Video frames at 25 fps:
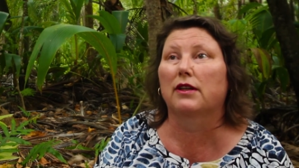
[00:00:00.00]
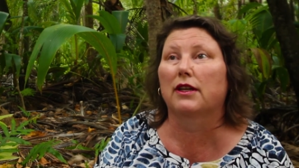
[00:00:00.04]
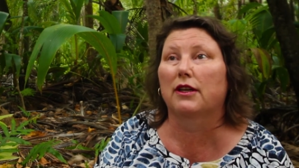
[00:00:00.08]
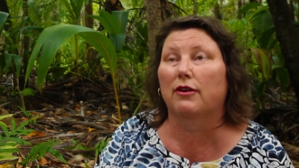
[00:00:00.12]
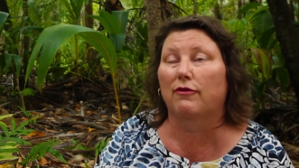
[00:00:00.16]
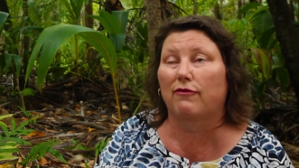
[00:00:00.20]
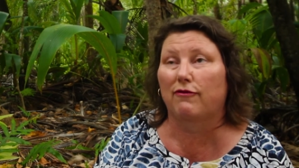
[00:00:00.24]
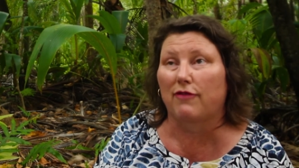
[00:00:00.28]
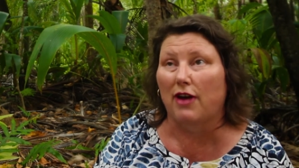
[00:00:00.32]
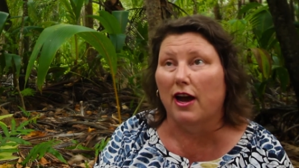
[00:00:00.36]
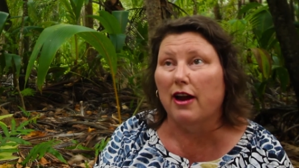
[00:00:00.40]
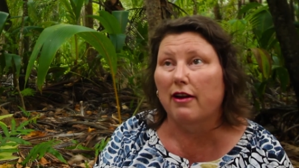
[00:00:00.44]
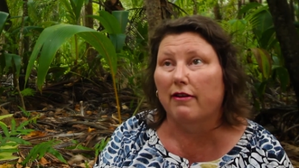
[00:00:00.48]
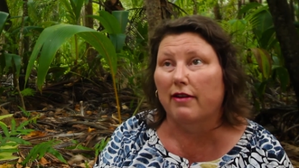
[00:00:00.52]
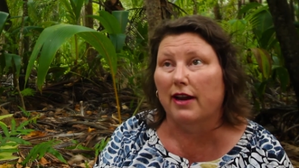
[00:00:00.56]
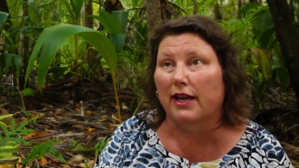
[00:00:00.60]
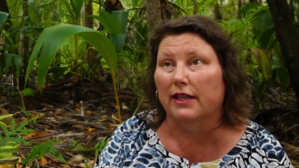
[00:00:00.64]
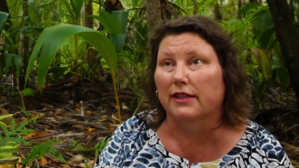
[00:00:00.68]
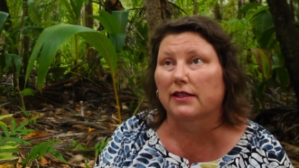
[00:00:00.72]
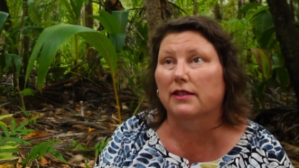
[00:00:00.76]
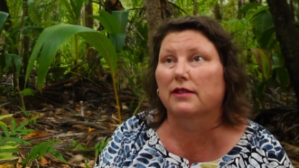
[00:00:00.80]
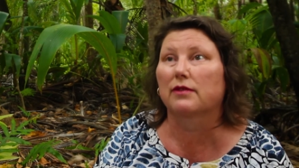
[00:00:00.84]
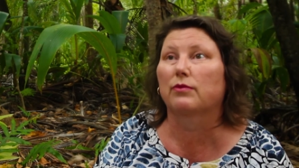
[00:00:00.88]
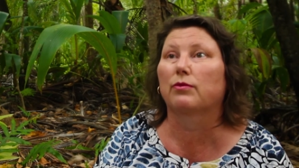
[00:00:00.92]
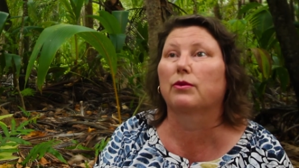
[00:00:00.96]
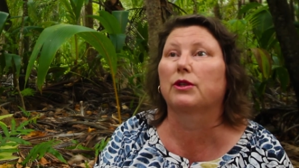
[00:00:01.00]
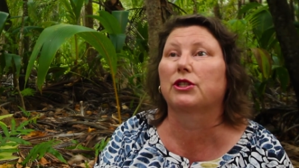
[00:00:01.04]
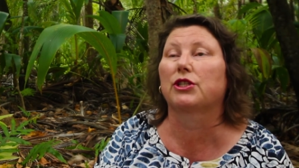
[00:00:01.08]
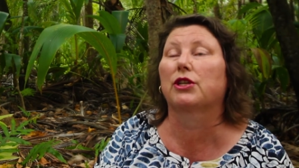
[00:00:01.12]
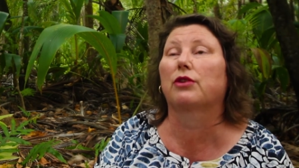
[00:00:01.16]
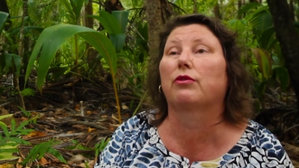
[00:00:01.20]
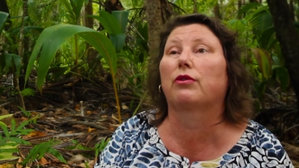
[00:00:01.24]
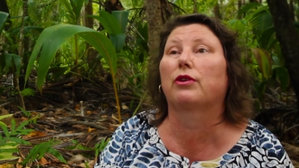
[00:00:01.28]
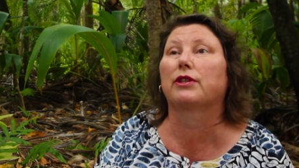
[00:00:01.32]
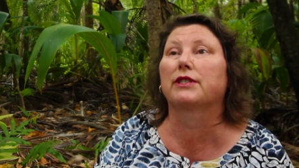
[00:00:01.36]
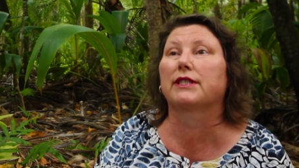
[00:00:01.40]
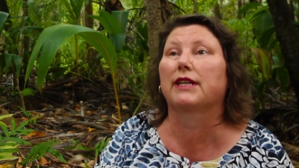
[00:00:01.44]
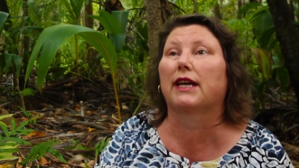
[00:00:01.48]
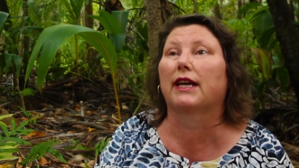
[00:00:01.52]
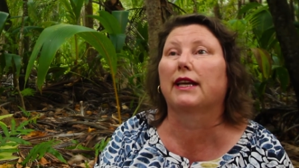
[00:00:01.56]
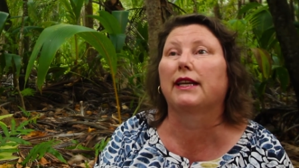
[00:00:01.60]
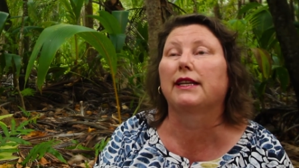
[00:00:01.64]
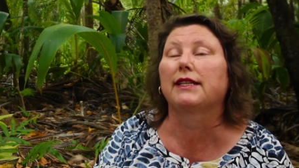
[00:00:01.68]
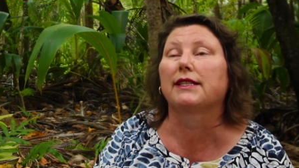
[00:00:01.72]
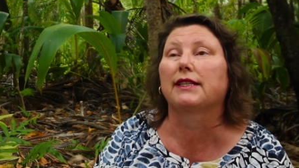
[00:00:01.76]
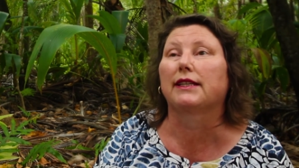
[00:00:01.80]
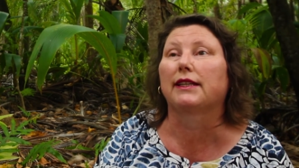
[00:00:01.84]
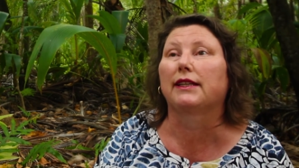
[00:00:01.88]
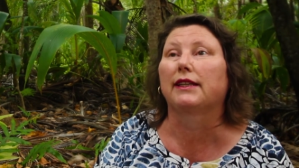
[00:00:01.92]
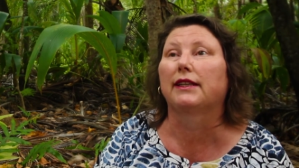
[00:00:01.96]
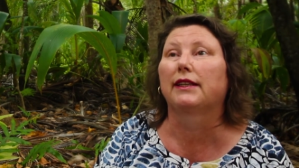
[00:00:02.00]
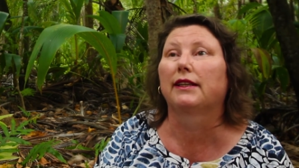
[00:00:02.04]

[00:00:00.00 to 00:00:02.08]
little fire ants, which are on Tahiti.